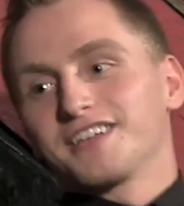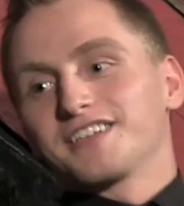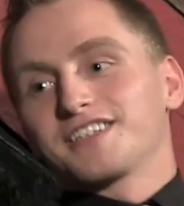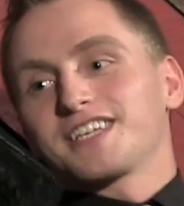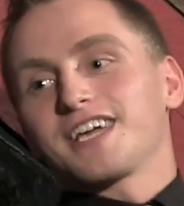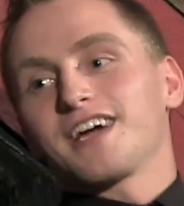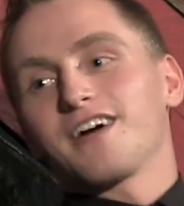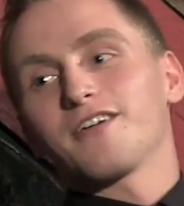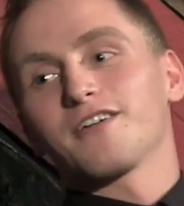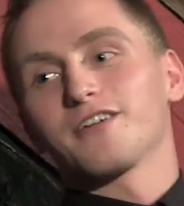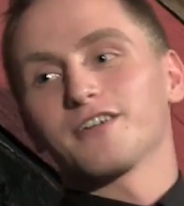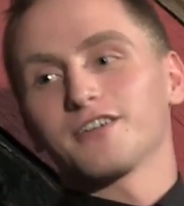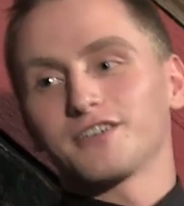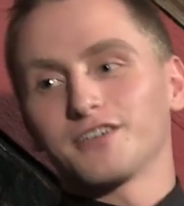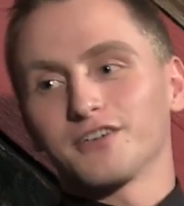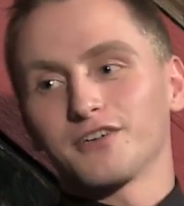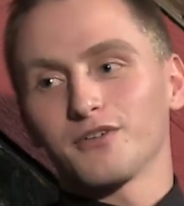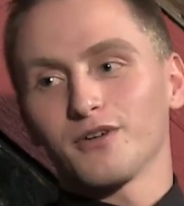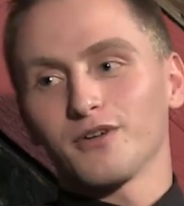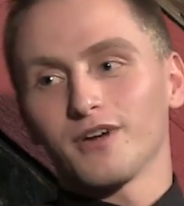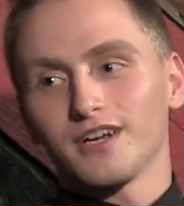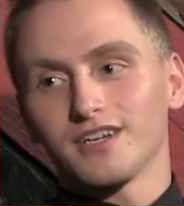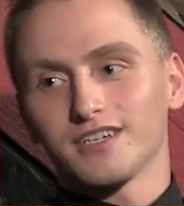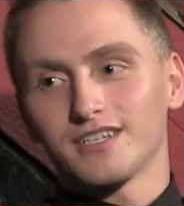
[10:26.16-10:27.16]
counter to
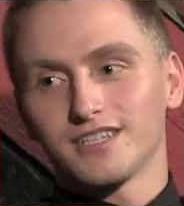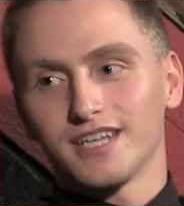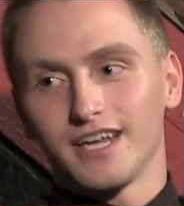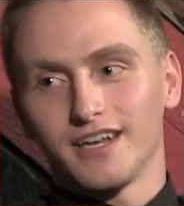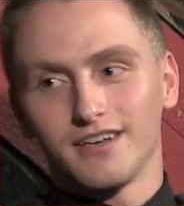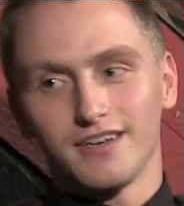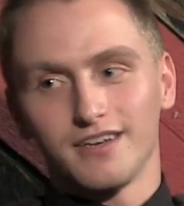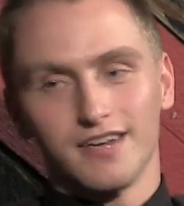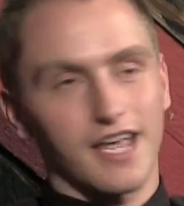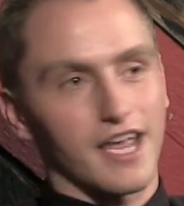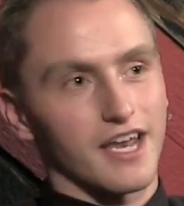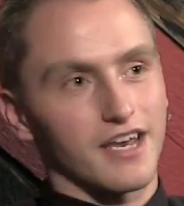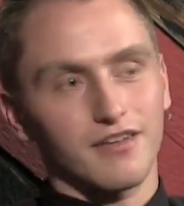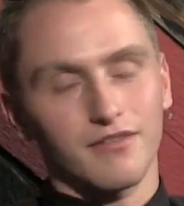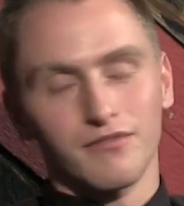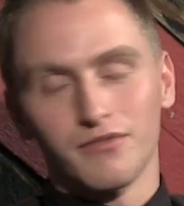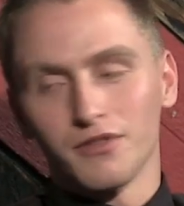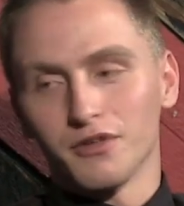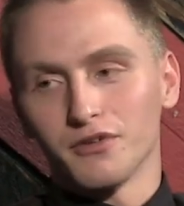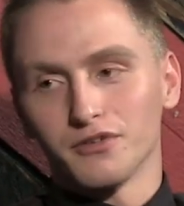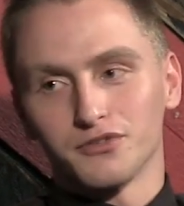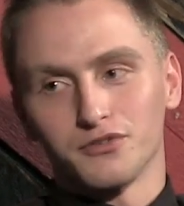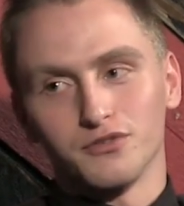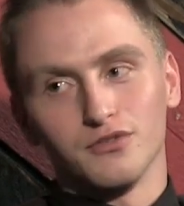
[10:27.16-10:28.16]
Christ that any of
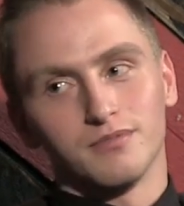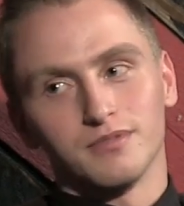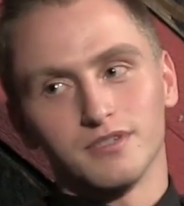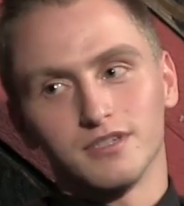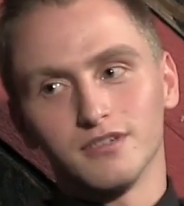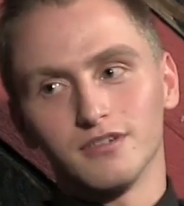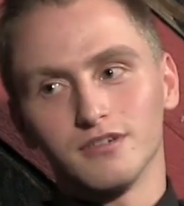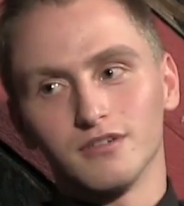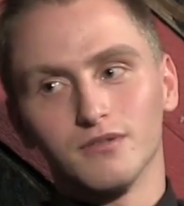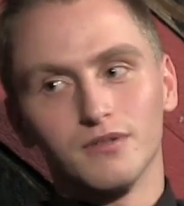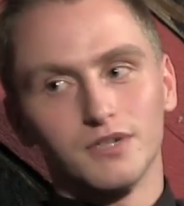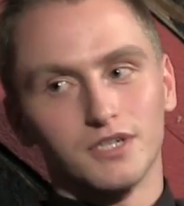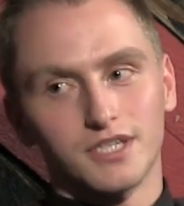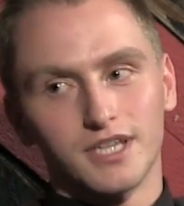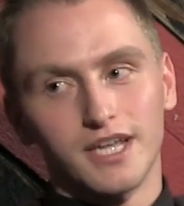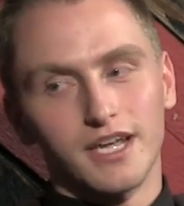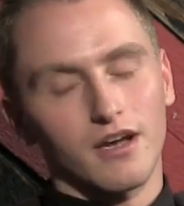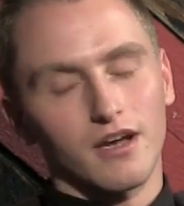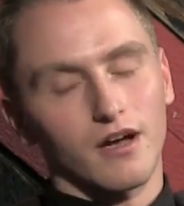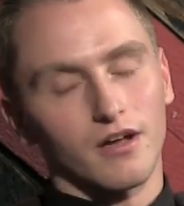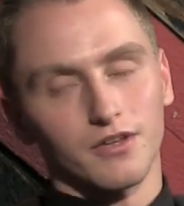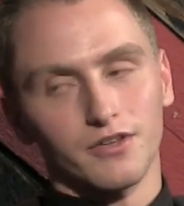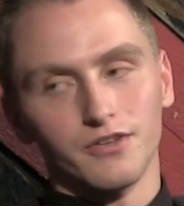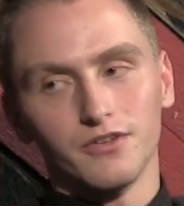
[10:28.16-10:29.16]
those groups do, which they
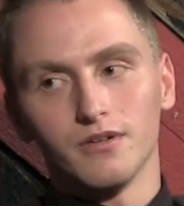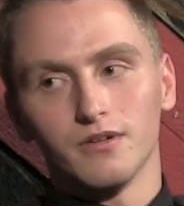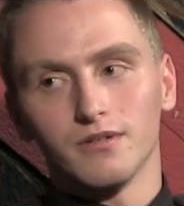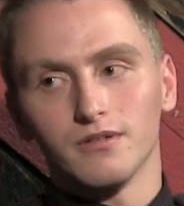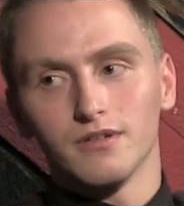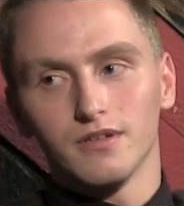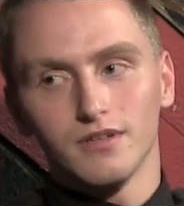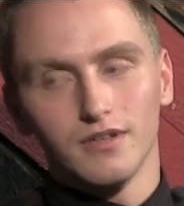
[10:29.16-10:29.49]
all do.